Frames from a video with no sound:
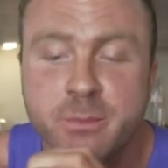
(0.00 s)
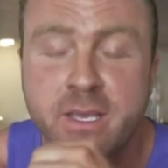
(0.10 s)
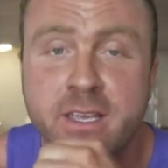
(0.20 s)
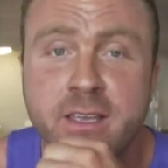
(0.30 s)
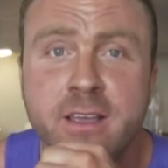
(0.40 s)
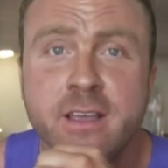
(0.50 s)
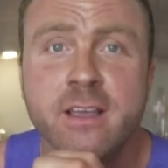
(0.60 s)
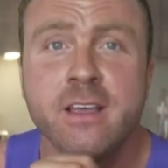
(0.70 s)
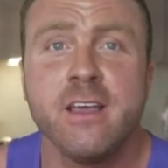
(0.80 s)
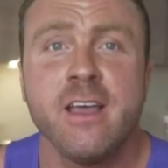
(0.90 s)
to be
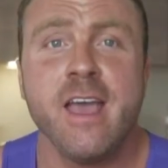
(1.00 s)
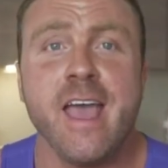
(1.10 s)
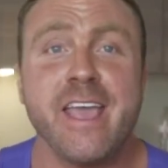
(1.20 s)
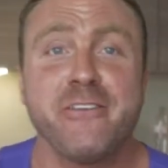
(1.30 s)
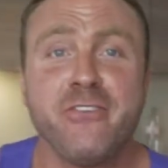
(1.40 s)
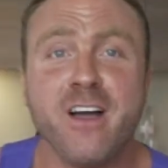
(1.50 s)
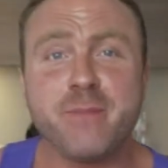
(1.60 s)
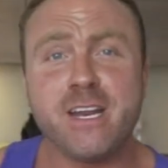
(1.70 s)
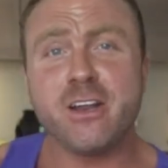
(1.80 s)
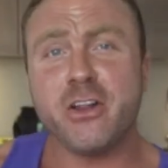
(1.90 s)
a
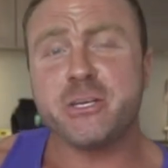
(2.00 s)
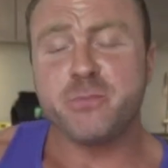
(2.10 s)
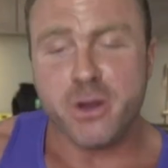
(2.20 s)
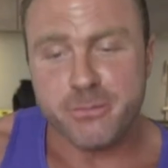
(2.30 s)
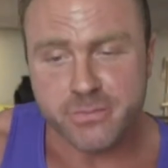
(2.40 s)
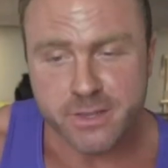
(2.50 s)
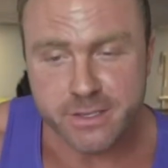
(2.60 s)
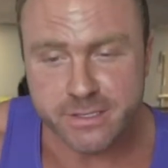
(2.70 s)
5-minute knowledge bomb.